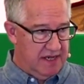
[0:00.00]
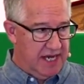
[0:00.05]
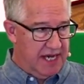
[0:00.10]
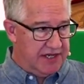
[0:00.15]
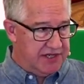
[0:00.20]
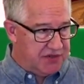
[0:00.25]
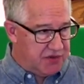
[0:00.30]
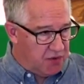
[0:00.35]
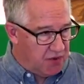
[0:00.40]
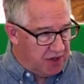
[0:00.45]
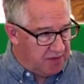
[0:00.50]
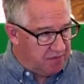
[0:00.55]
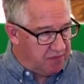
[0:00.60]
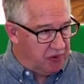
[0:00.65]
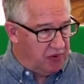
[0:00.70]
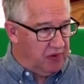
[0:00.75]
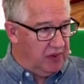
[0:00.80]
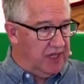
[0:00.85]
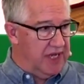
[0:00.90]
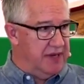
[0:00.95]
It's sort of
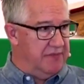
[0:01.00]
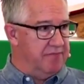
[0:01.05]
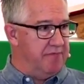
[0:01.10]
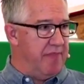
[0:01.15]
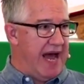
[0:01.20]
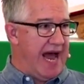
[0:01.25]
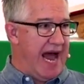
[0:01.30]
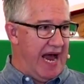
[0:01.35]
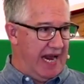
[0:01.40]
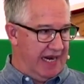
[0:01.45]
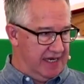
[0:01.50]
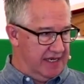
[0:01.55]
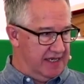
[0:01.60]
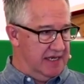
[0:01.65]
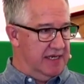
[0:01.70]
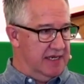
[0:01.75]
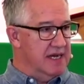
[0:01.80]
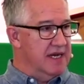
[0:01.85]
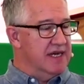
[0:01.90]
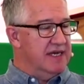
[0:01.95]
pulling back,
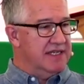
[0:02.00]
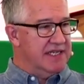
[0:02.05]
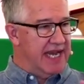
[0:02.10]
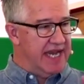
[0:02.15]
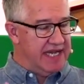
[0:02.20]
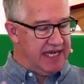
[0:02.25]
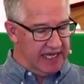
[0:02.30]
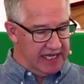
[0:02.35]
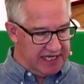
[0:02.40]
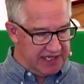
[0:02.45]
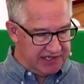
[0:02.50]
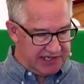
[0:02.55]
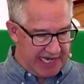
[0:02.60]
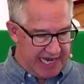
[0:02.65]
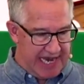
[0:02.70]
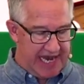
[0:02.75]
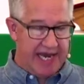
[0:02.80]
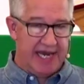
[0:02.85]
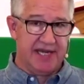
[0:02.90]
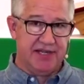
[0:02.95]
taking his
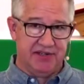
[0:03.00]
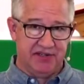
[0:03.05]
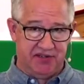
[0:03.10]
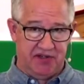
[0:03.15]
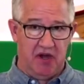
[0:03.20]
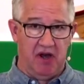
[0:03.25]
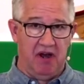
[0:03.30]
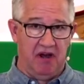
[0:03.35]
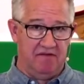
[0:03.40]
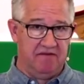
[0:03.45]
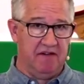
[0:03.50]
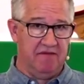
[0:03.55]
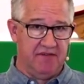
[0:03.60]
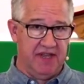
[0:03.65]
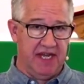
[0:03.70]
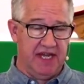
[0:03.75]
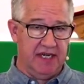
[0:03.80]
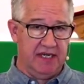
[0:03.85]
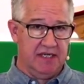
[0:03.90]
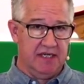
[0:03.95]
hands off a
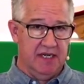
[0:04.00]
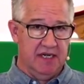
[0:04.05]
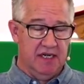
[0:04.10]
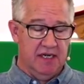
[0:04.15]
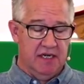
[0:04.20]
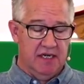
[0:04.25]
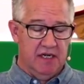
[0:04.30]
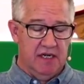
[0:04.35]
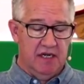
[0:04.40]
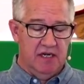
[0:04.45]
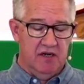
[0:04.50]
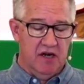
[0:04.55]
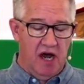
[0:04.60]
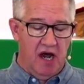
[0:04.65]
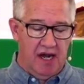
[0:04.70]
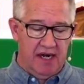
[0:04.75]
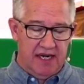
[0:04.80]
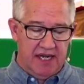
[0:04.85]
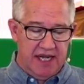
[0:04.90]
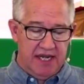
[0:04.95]
thing,
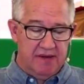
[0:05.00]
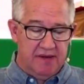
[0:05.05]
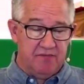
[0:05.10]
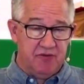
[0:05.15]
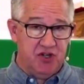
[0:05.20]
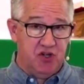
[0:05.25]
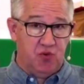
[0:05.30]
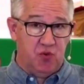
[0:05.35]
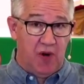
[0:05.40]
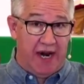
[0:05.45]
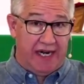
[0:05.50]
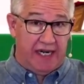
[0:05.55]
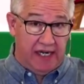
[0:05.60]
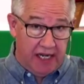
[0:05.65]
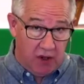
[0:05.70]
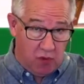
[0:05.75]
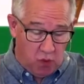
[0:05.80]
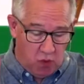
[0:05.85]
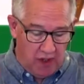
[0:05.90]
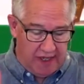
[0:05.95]
not him
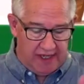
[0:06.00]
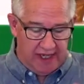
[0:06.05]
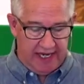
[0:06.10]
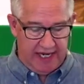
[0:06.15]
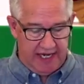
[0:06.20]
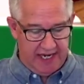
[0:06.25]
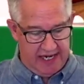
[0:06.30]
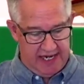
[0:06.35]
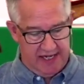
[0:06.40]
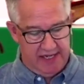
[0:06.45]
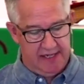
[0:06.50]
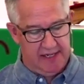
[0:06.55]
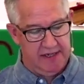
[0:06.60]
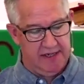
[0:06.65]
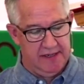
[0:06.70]
directly willing it.